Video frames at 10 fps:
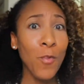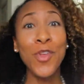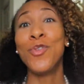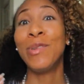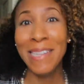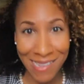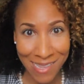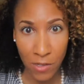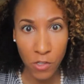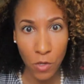what you
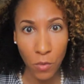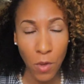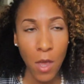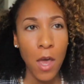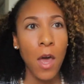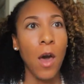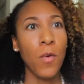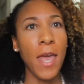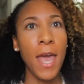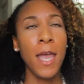listen to,
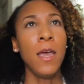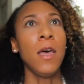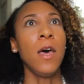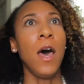okay?